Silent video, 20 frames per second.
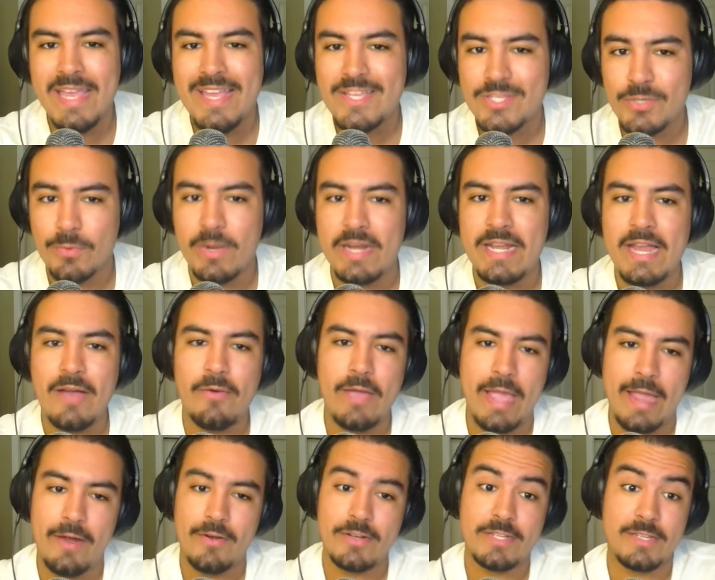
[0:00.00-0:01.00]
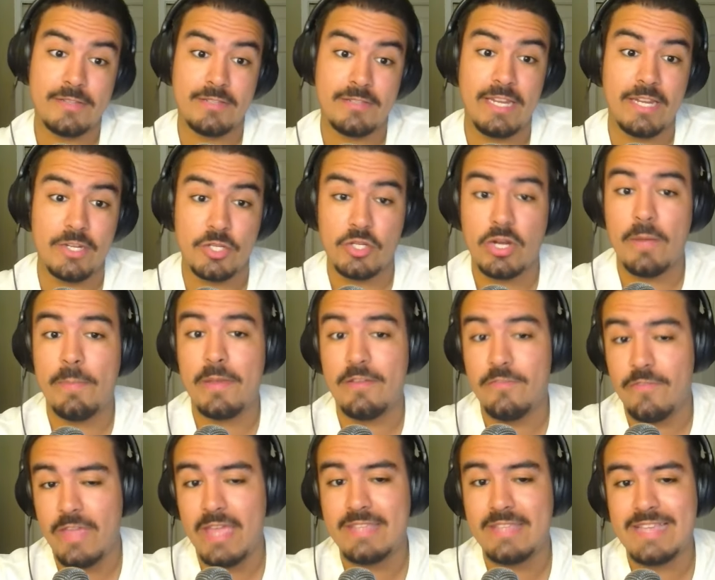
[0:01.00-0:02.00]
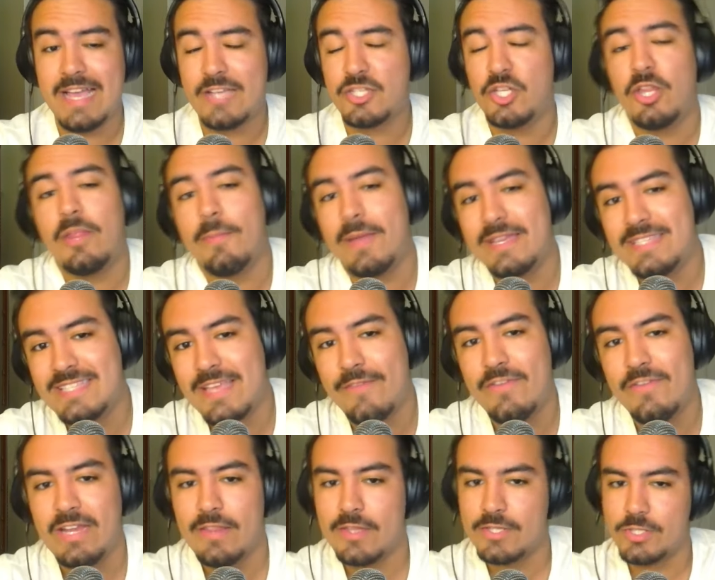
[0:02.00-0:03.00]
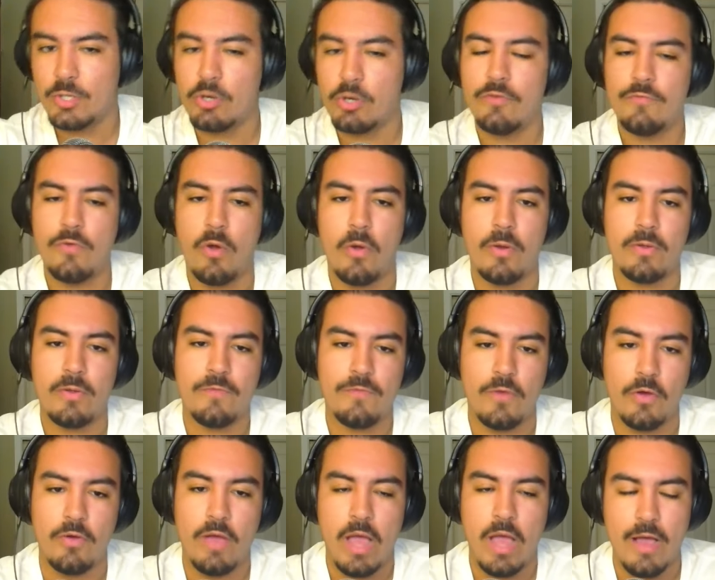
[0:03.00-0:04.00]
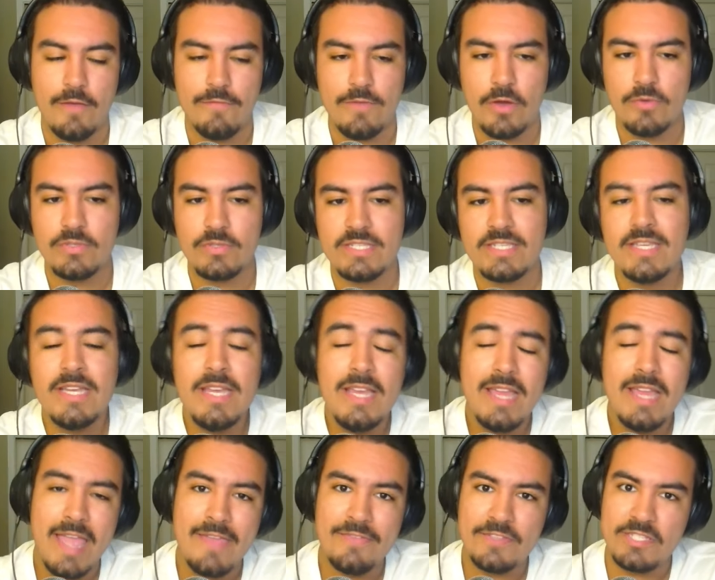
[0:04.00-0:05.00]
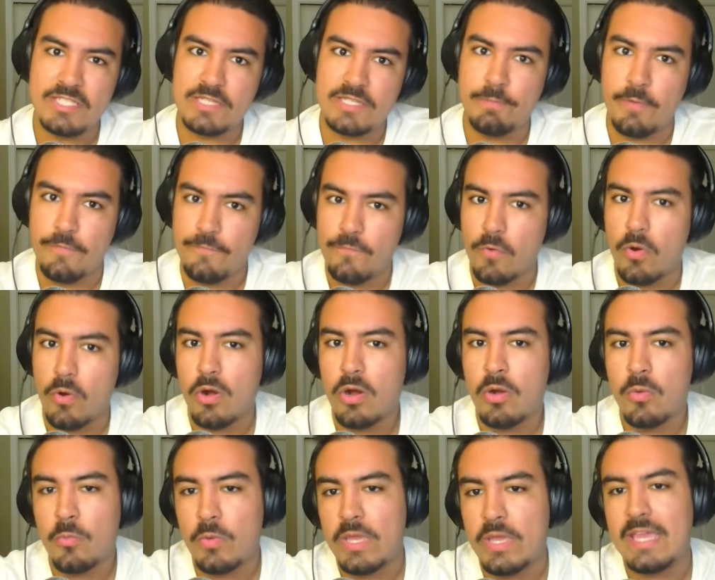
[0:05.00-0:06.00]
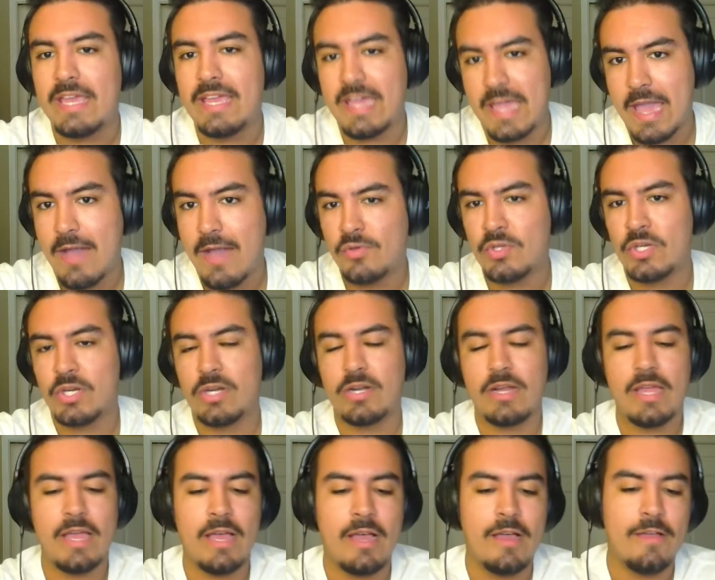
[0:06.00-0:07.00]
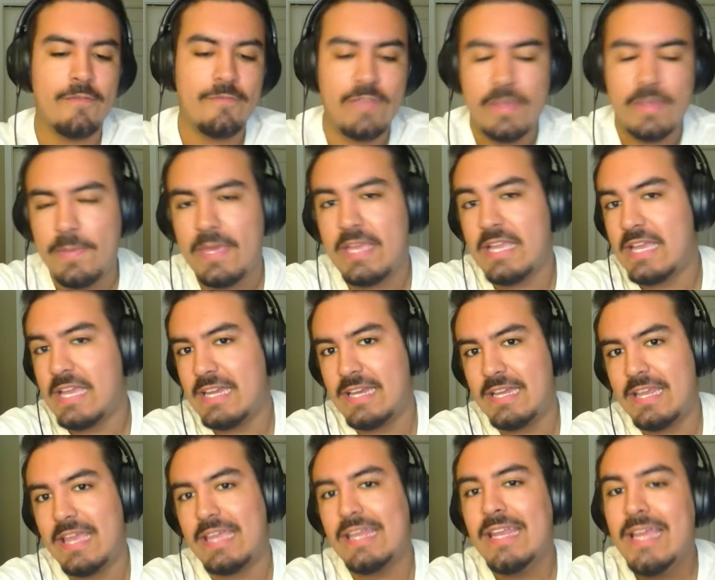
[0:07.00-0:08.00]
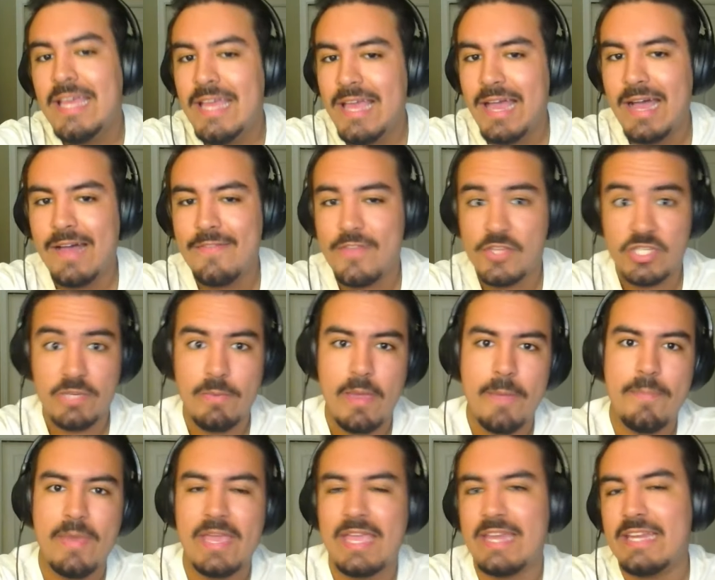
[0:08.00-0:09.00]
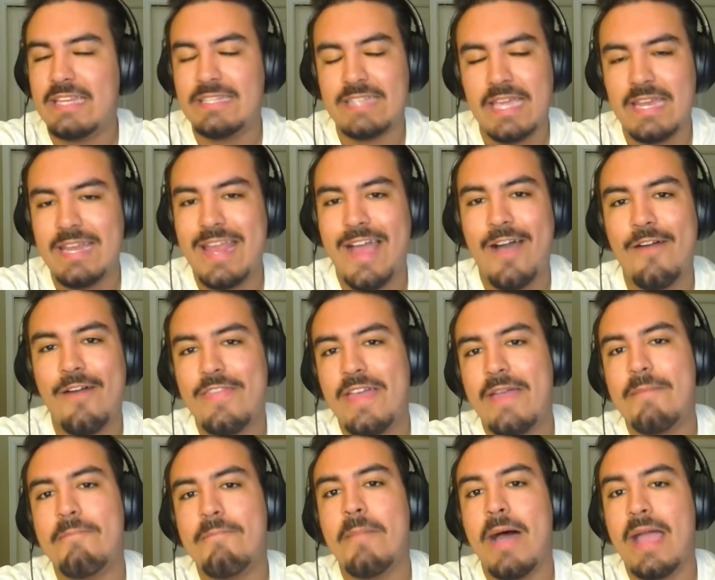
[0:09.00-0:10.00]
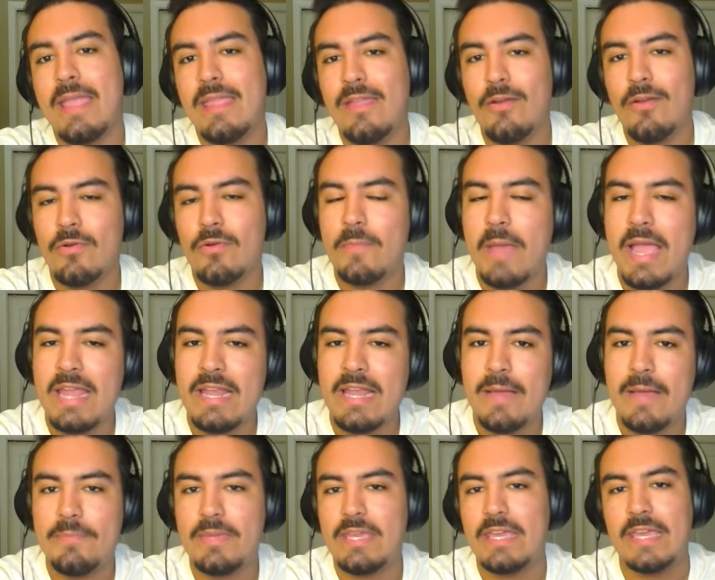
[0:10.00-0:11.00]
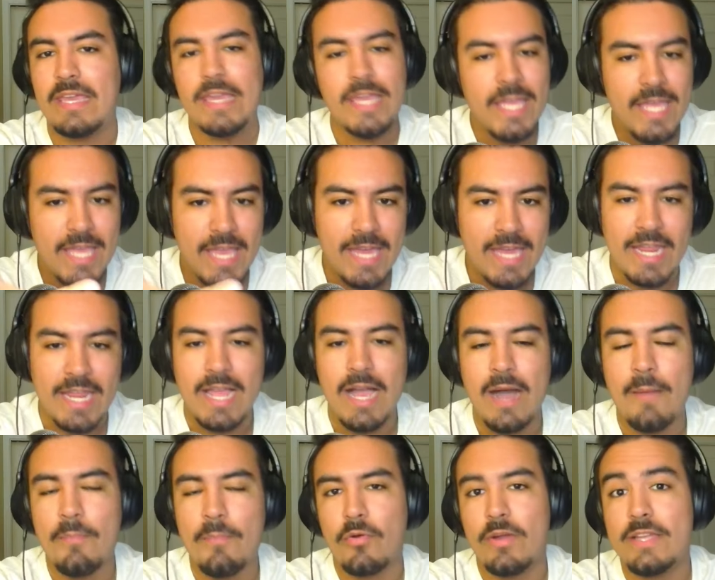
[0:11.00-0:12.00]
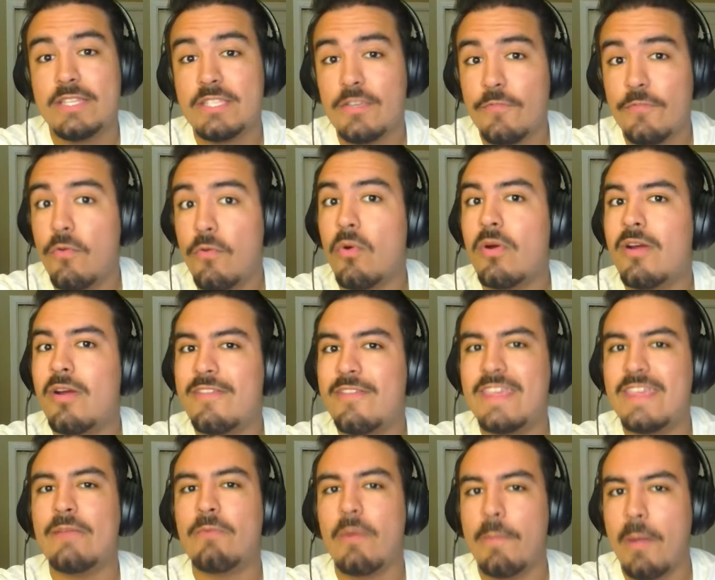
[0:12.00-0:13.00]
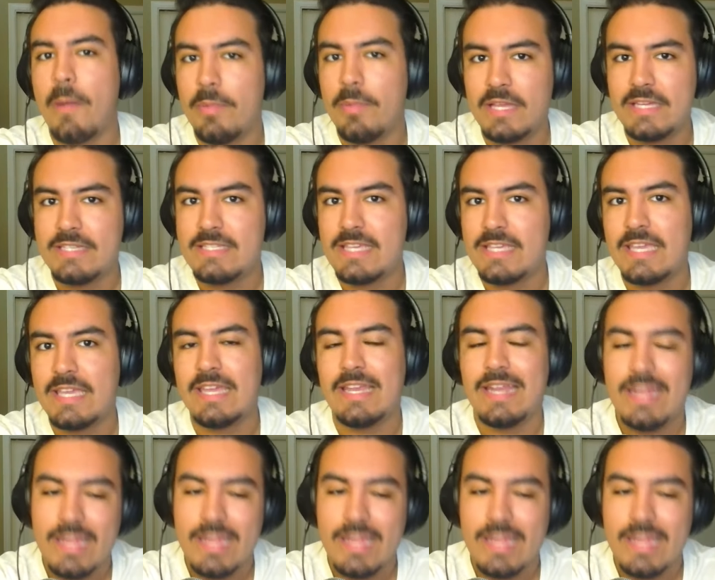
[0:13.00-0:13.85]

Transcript: So right now, Harris is leading Trump and Vance actually by seven electoral vo vo uh, votes, and this is before we encounter a uh, VP candidate uh, that she may pick any day now that might or might not be an encumbrance for the Republican ticket.